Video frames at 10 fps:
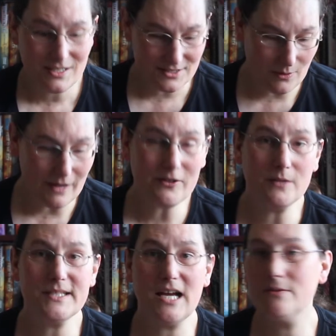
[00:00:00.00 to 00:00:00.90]
so I've
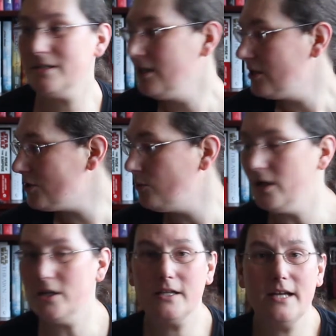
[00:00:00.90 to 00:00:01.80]
come down to
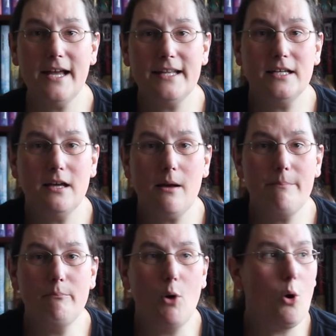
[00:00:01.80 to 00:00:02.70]
work in a
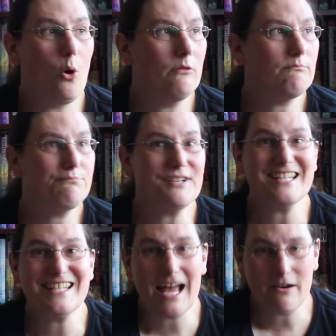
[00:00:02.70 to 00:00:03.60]
more
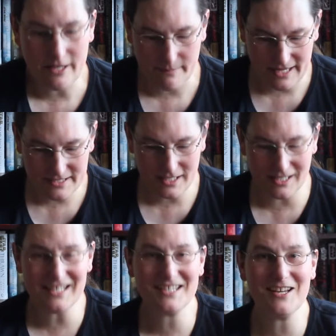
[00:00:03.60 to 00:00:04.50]
breezy area
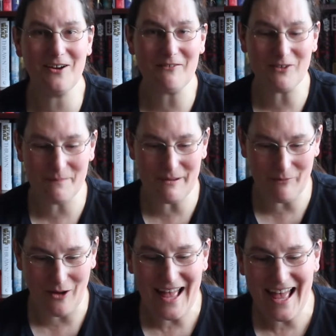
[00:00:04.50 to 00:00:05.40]
basically, so I've got a bit
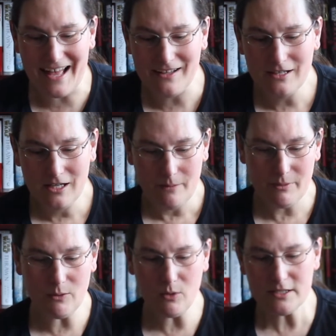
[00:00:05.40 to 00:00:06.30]
more air. But
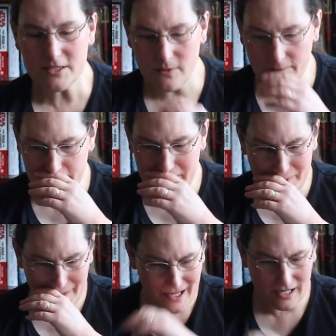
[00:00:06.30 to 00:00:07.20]
I want to do a
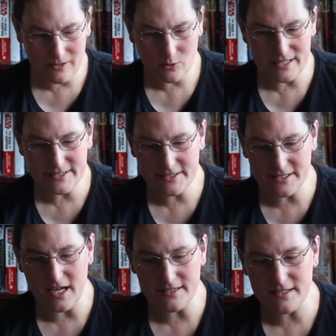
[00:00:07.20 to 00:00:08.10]
few uh, questions
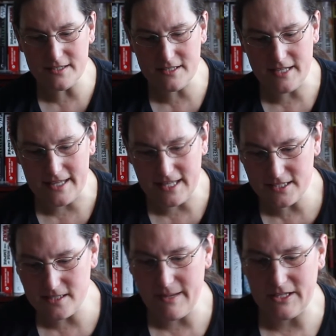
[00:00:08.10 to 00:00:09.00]
and answers today,
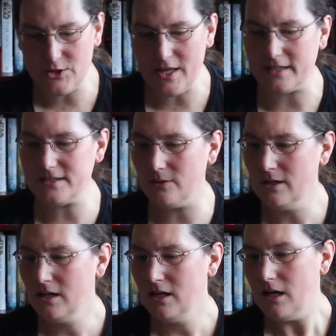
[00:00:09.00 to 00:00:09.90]
that's the main thing. So
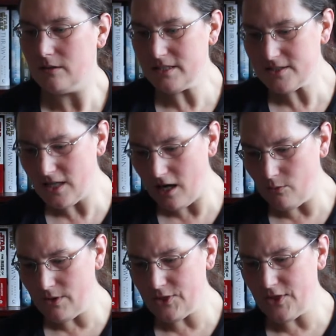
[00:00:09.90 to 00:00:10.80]
I'm going to start
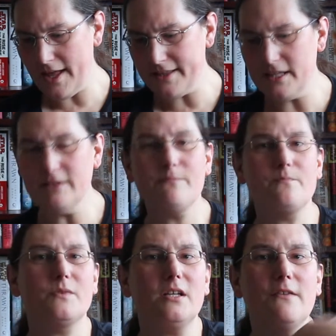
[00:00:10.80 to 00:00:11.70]
with uh, the
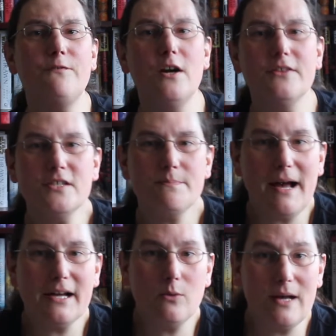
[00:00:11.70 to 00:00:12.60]
the furthest
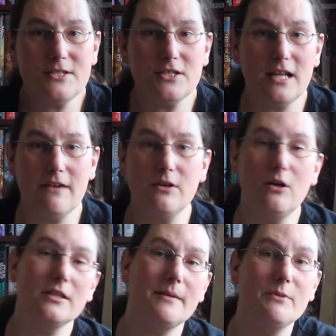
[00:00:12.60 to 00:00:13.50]
back question I've
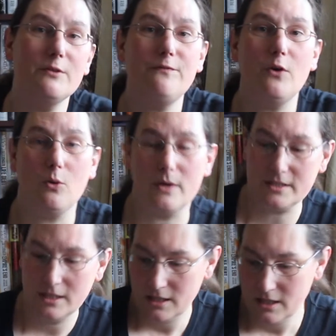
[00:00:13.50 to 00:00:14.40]
got and then move forward.
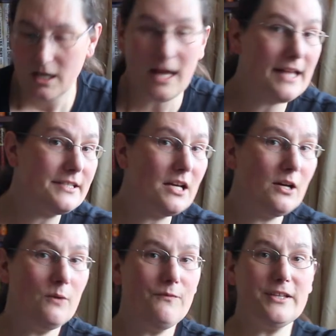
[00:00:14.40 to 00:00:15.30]
And uh,
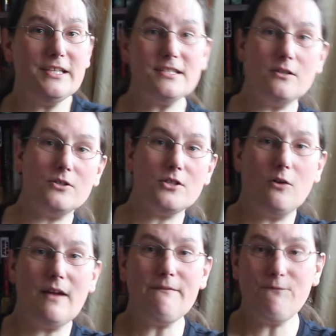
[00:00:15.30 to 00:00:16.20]
hopefully this looks all
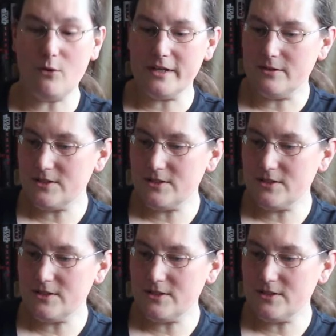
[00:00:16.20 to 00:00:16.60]
right for you.